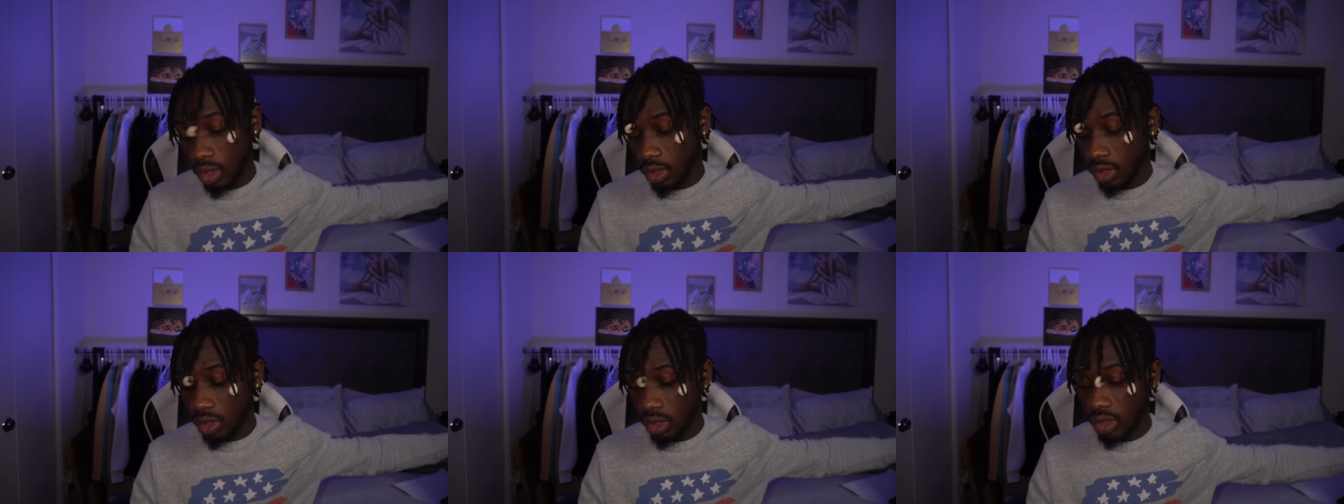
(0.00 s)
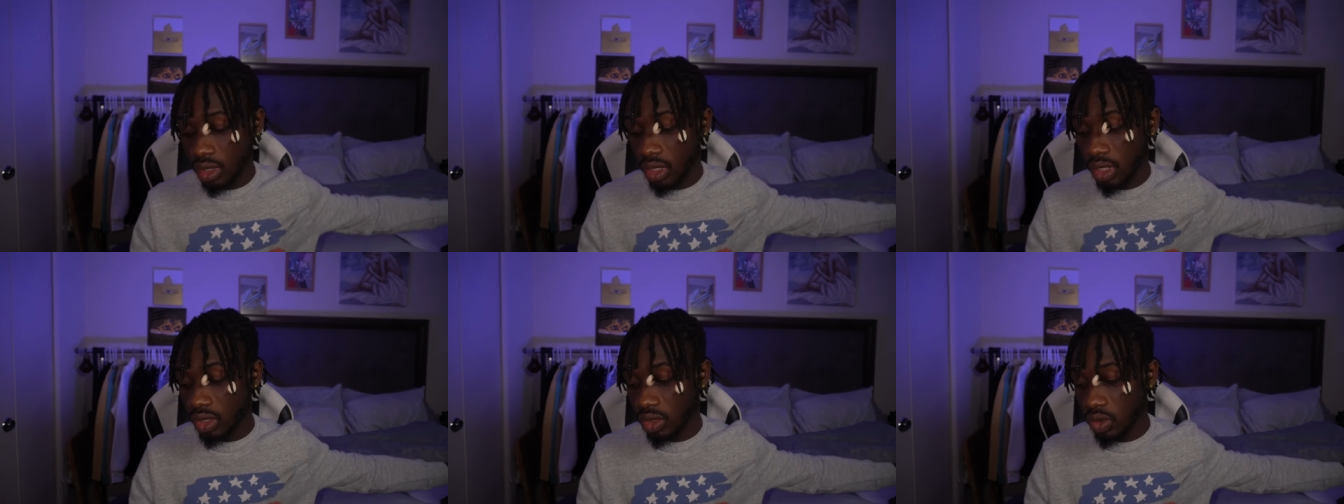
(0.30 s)
The
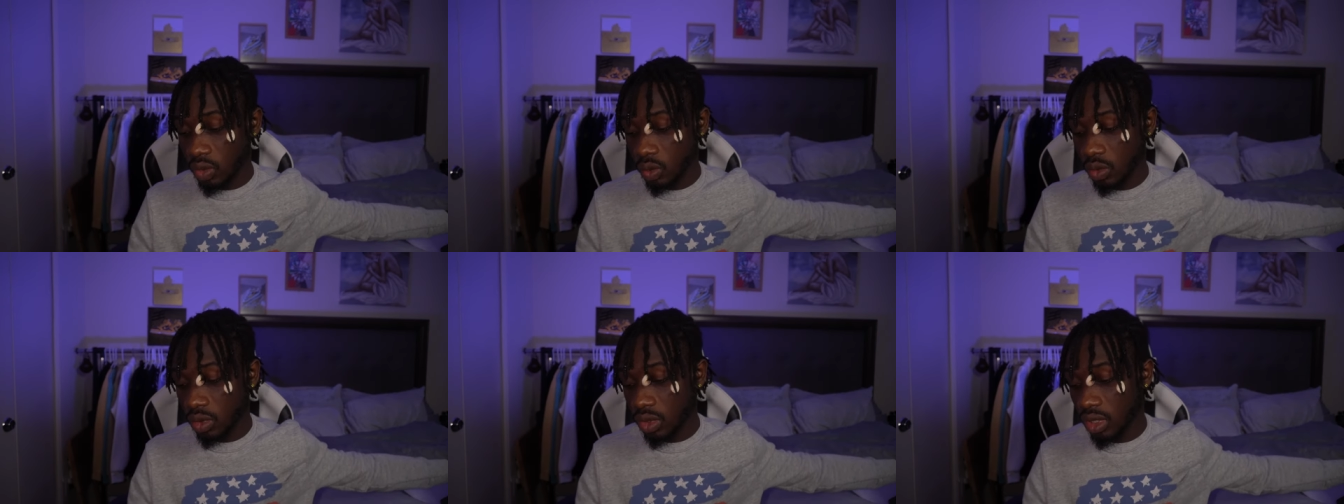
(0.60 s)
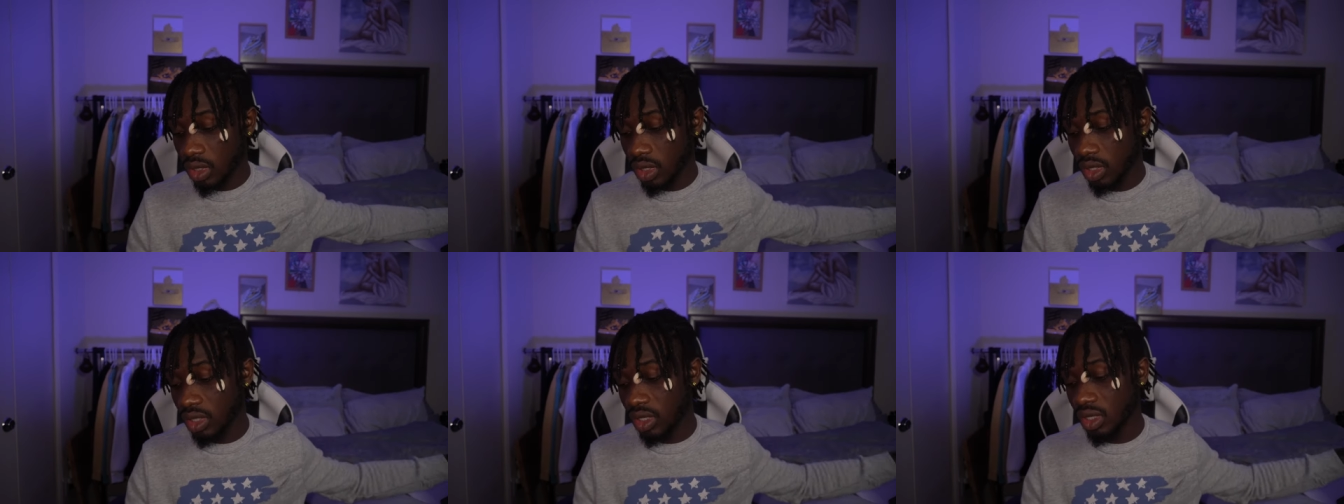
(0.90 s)
next
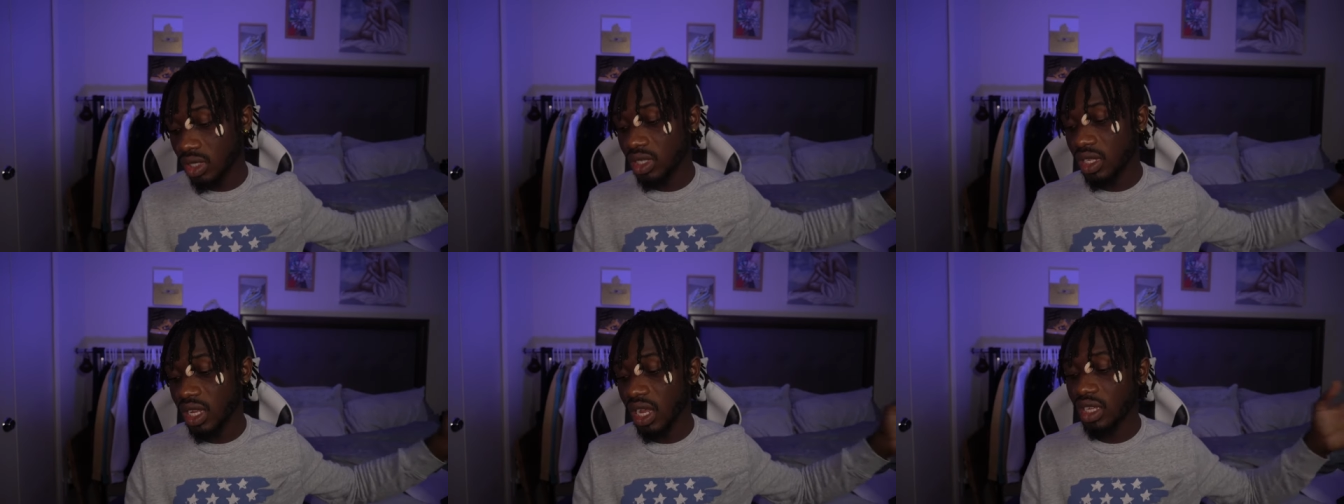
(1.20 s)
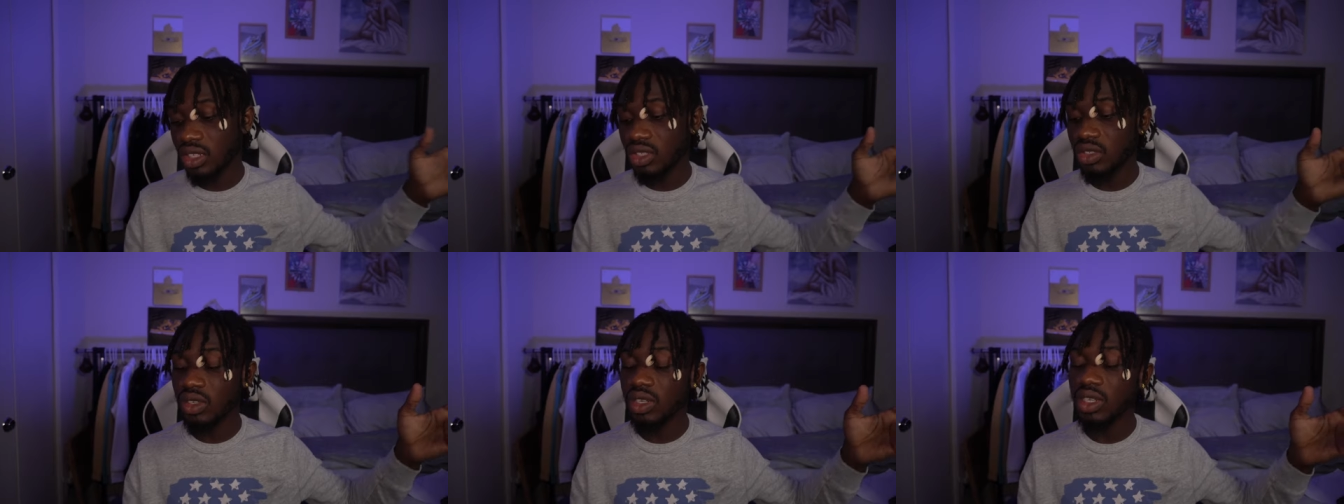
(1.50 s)
one is
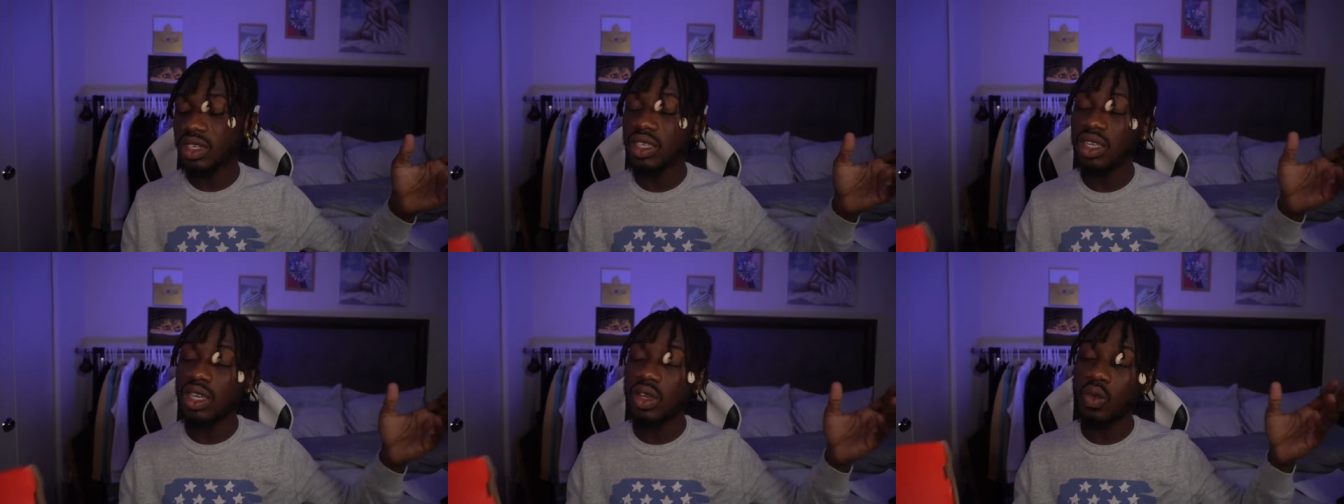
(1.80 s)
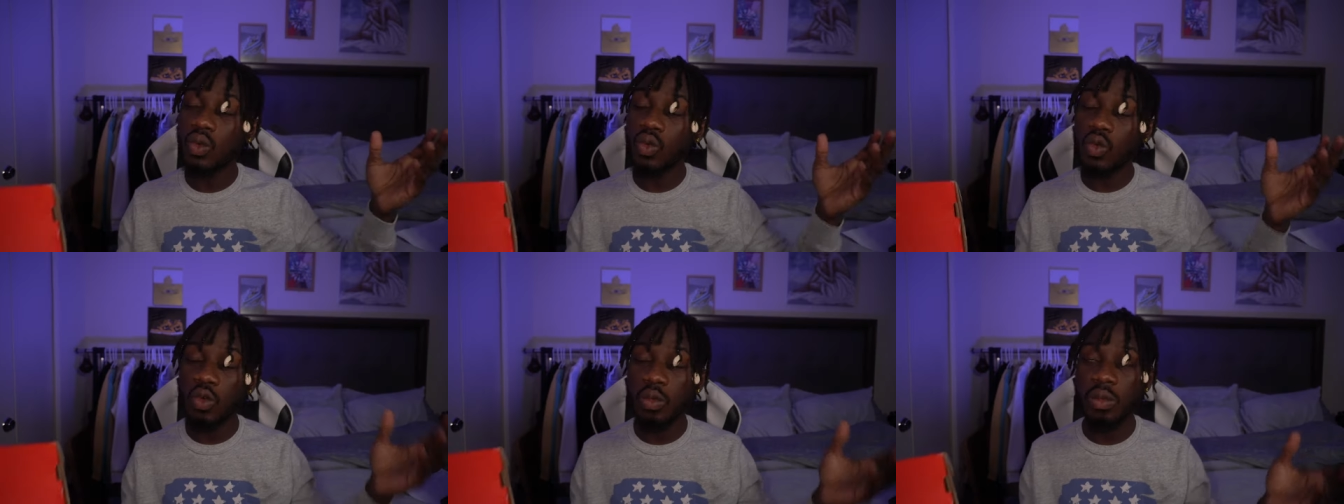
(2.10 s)
actually a
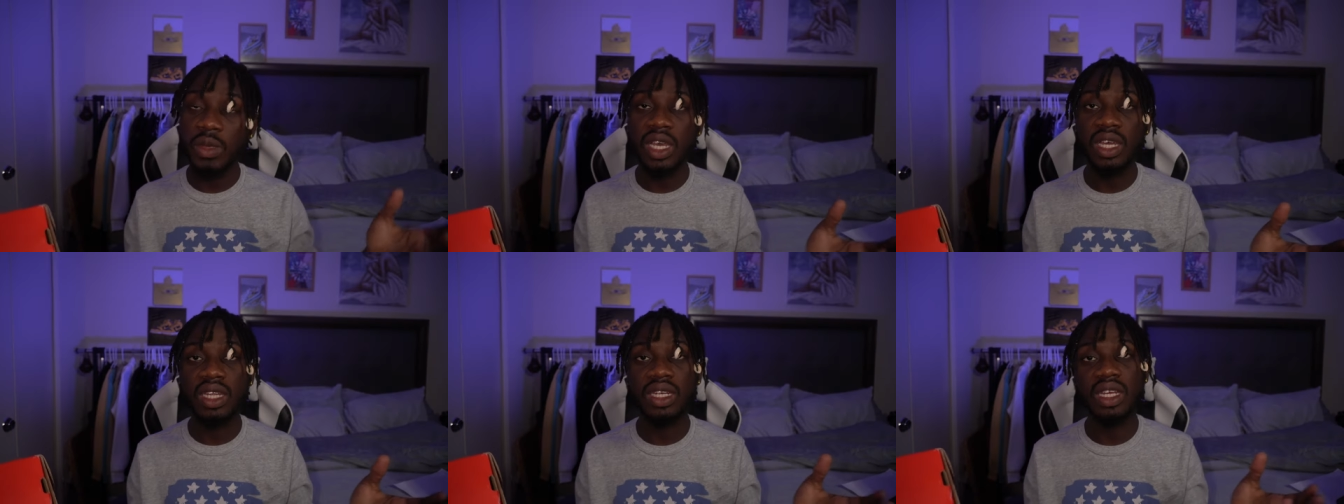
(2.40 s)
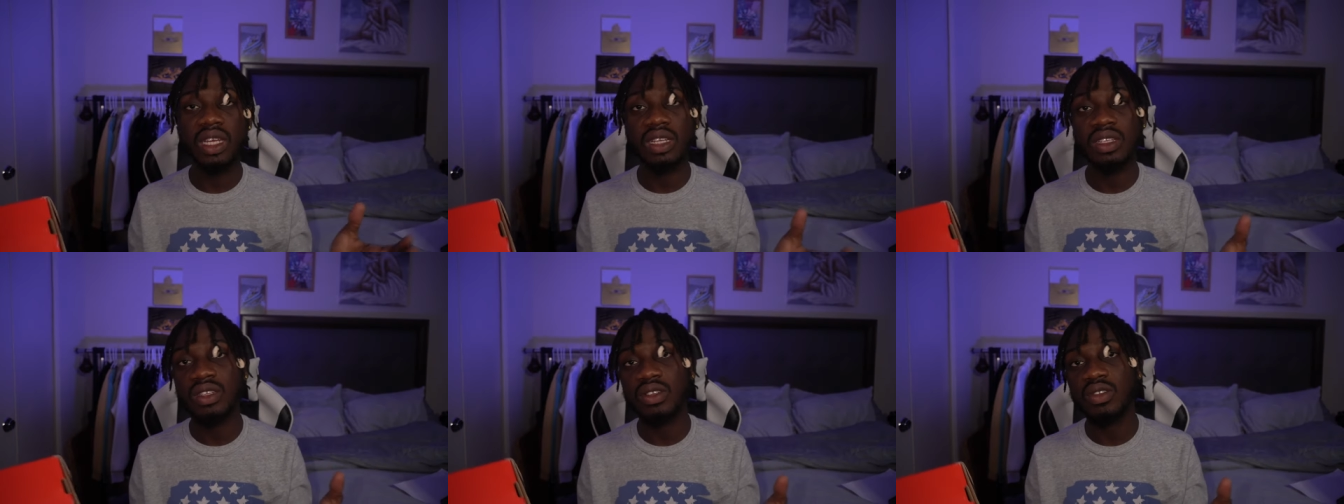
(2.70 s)
woman
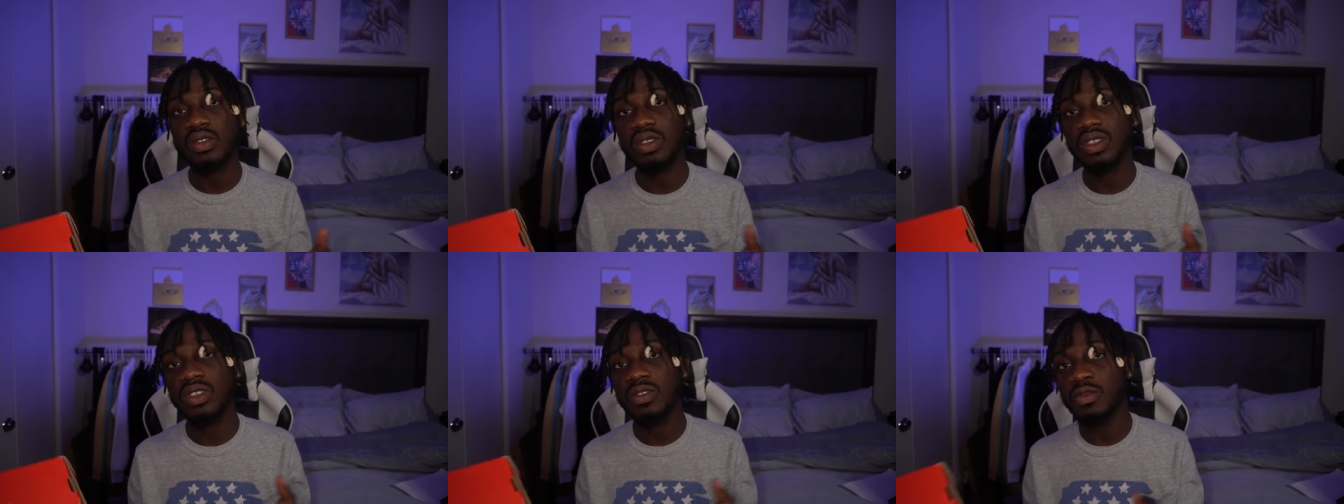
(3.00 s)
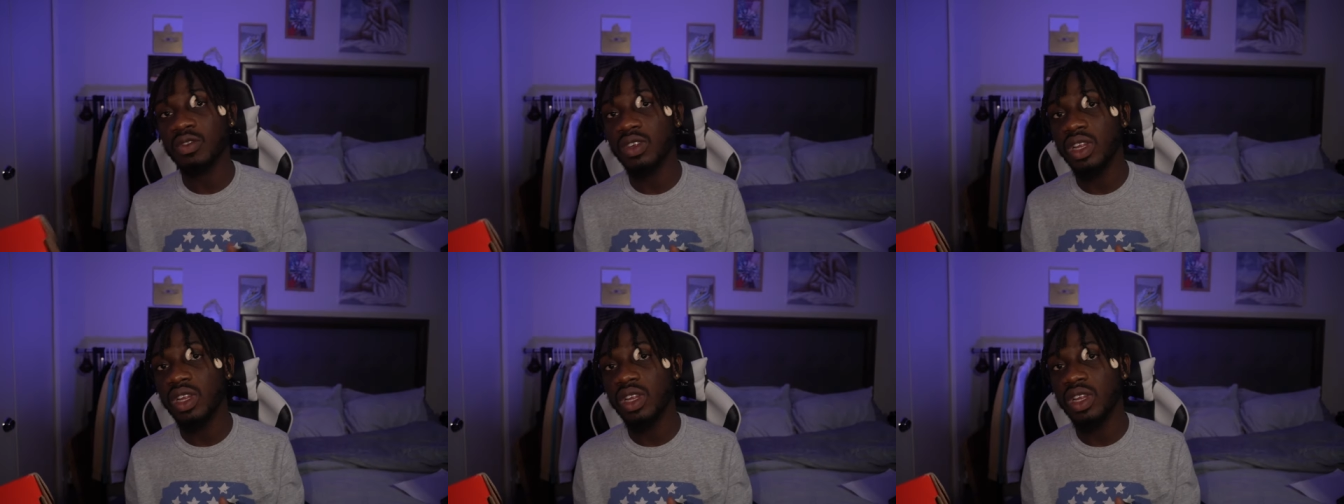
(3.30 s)
exclusive